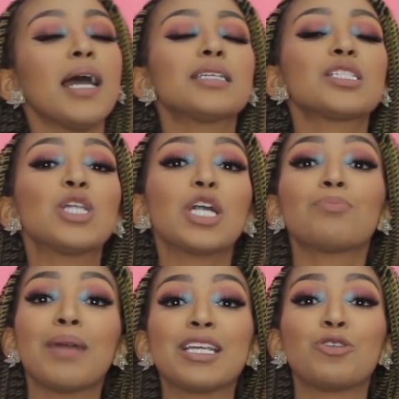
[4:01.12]
And it's
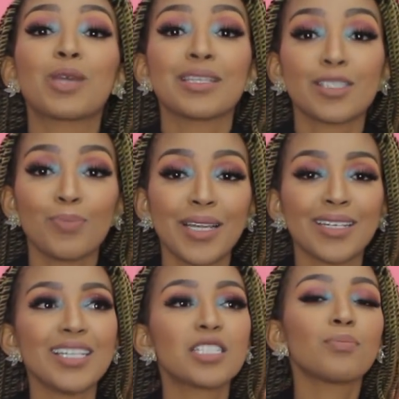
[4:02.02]
not money you can
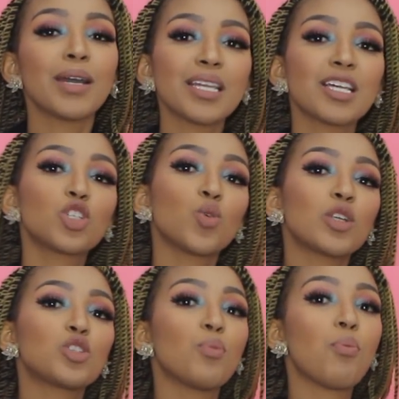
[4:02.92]
spend, it's money that you
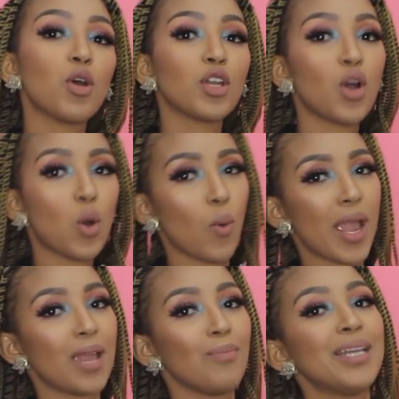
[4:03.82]
want to put
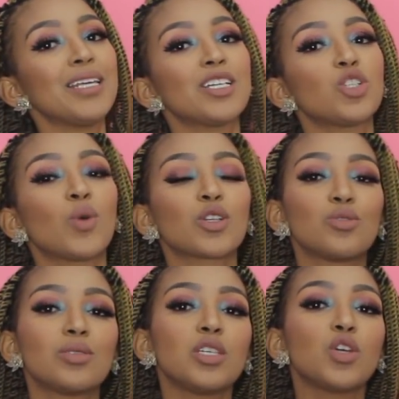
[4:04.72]
away, money that you want
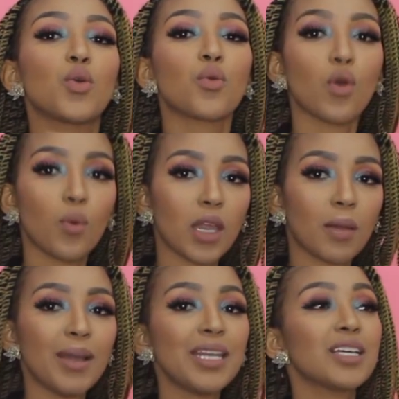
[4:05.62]
to see
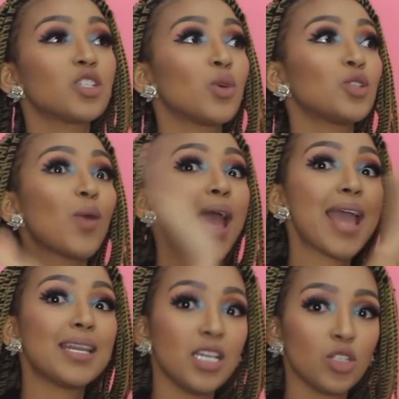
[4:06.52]
growing, money that you want to
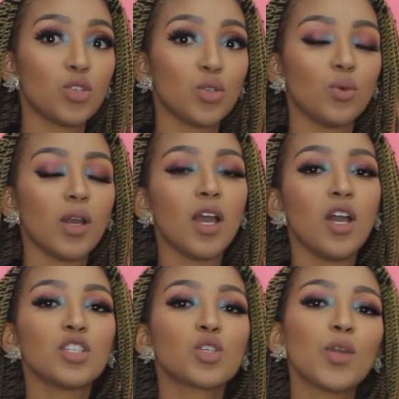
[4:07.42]
add into.
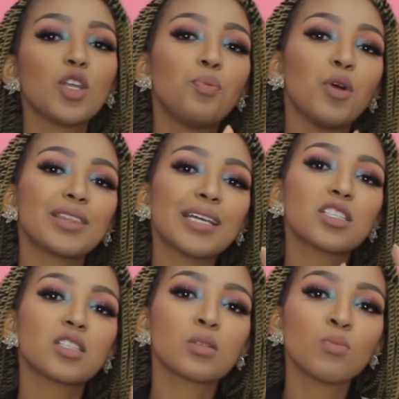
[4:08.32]
So when you put
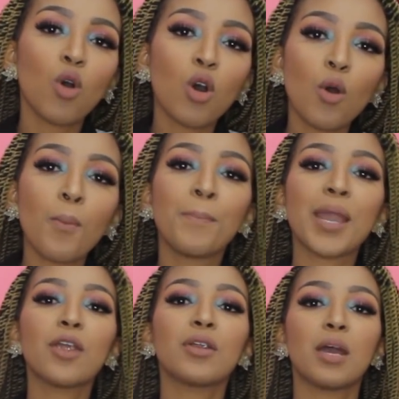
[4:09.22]
that small
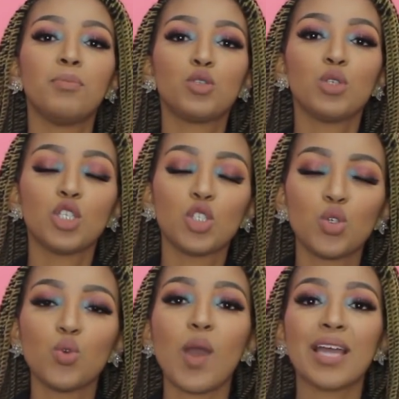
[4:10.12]
barrier between
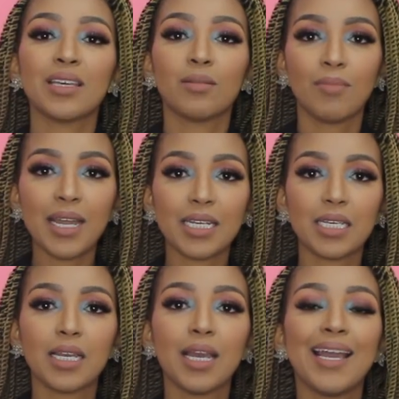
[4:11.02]
you and that
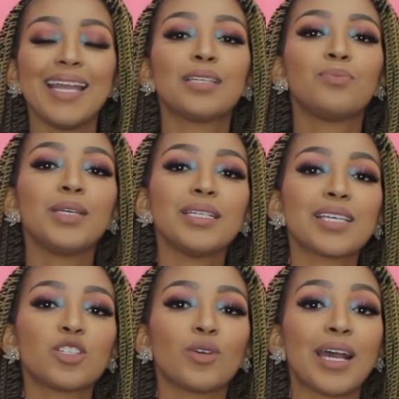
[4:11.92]
money, it means
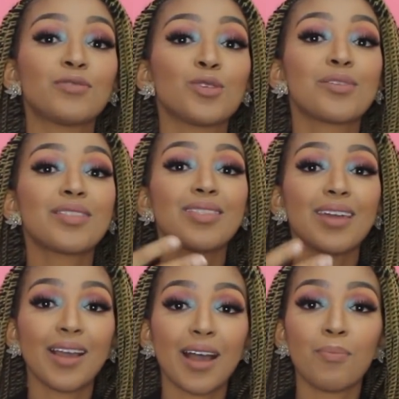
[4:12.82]
that you'll have to
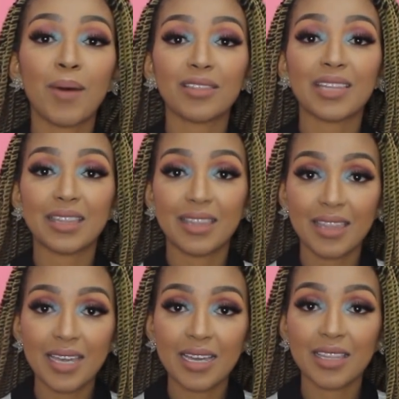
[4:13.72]
think about that
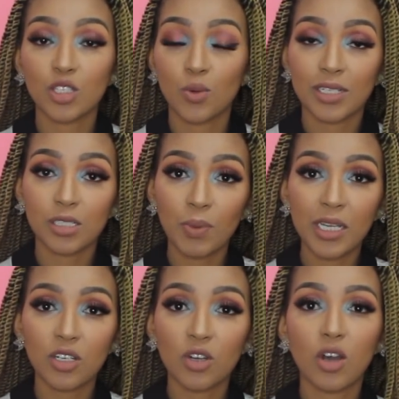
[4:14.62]
thing that you want to
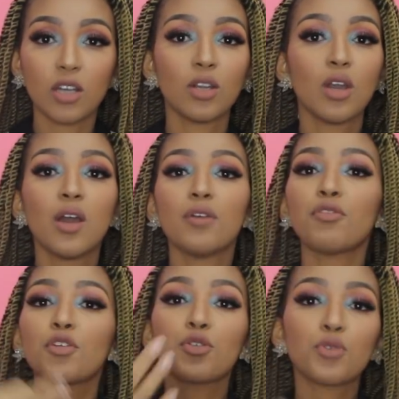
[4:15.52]
spend it on
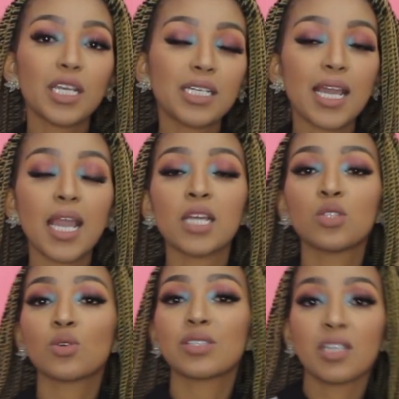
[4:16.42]
for 3
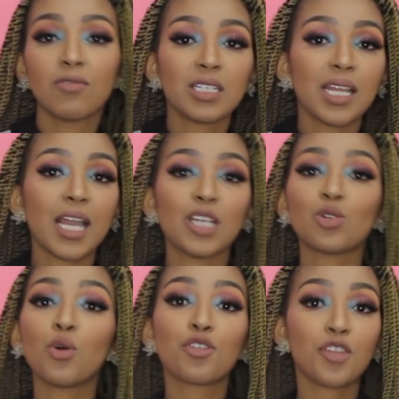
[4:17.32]
days or 7 days
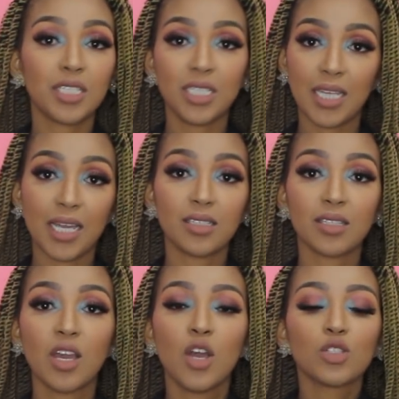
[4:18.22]
or 30
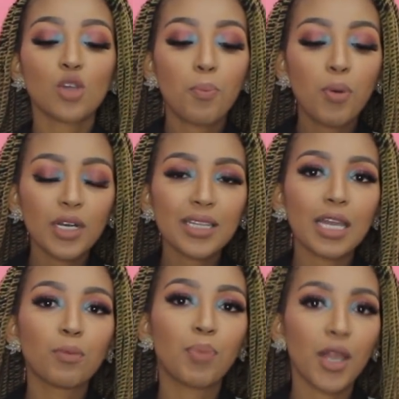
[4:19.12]
days. So putting
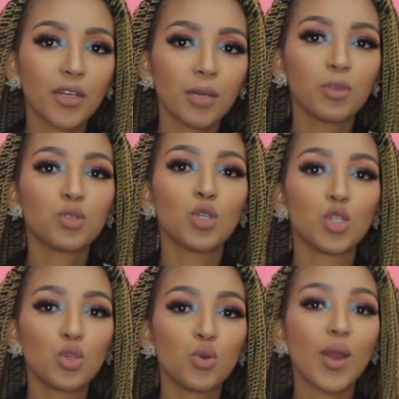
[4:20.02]
that barrier
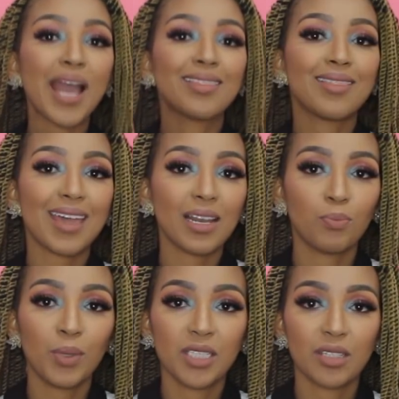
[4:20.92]
between you and
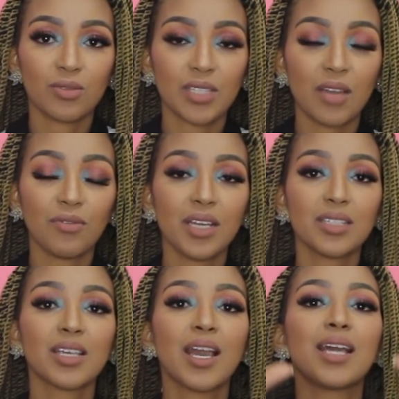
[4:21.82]
that piece of
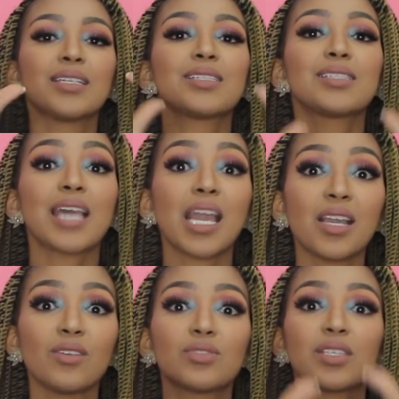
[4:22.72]
savings
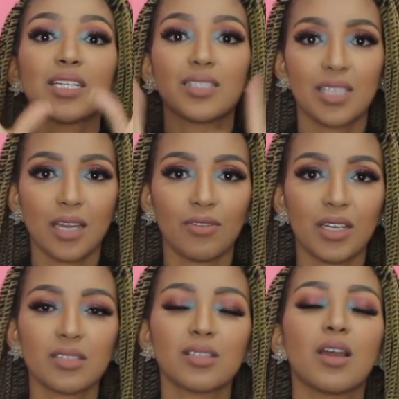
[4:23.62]
saves that
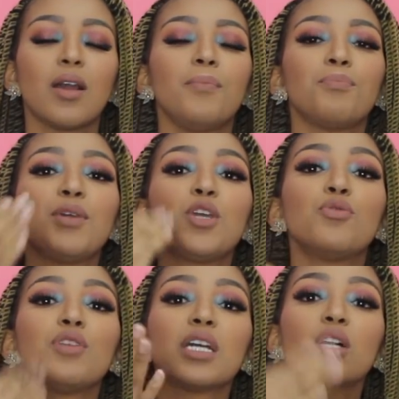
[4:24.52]
savings. Be
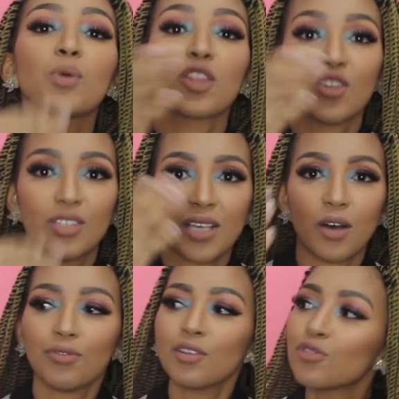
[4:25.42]
real with
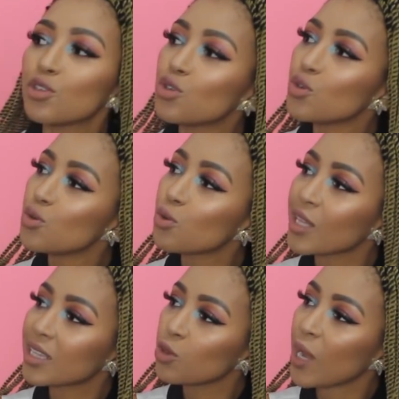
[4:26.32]
yourself. If you knew
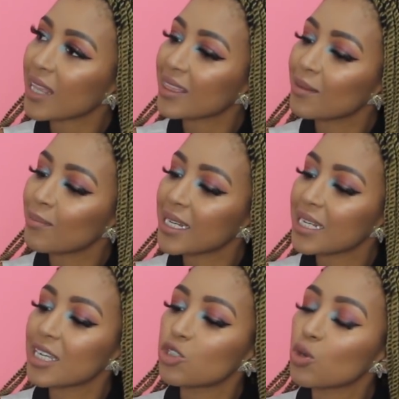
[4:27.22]
that you had that
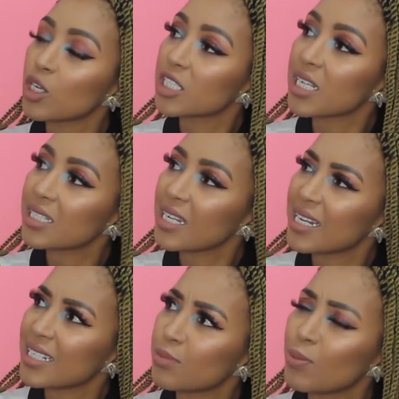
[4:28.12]
money that you could just
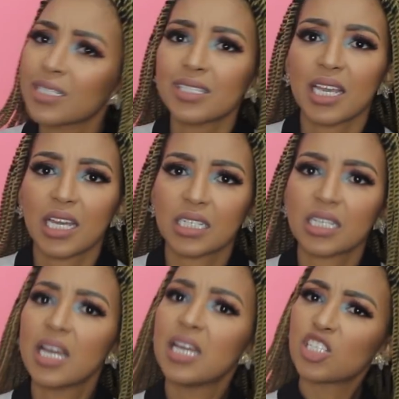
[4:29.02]
in a split
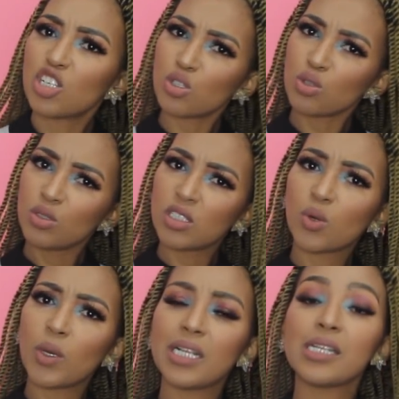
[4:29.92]
second, just use
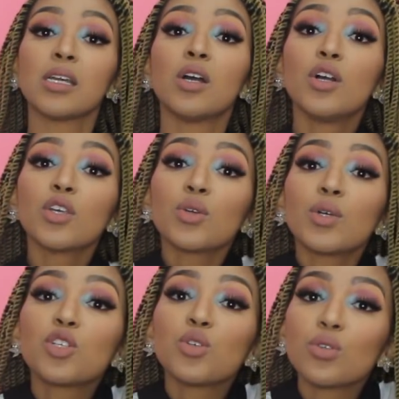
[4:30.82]
it quickly, you
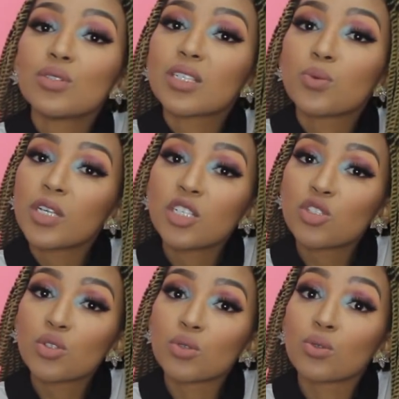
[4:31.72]
would use it,
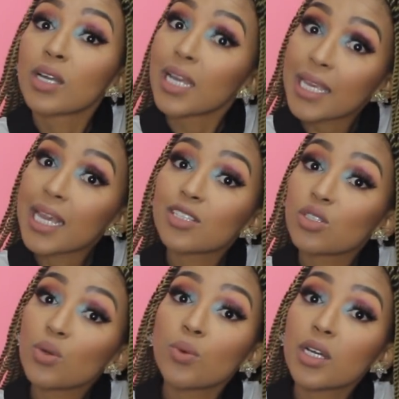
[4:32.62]
wouldn't you? Yes,
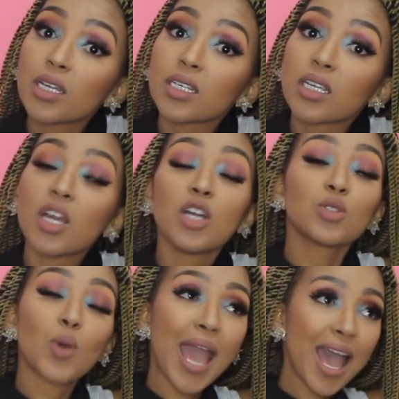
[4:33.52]
you would.
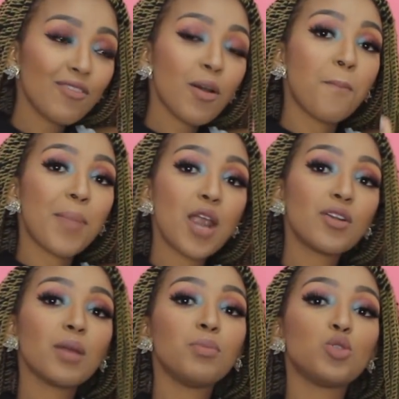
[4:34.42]
So have a
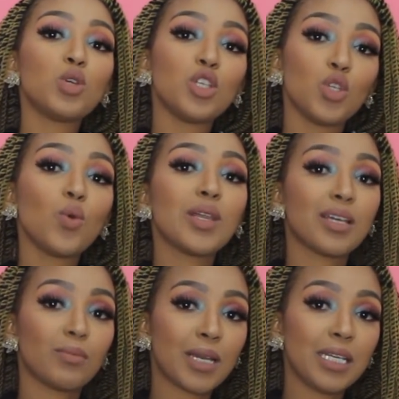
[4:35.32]
barrier between you and
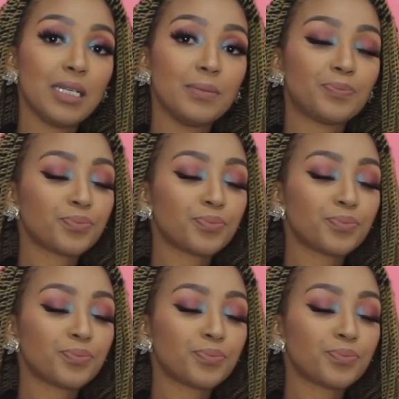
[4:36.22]
that money.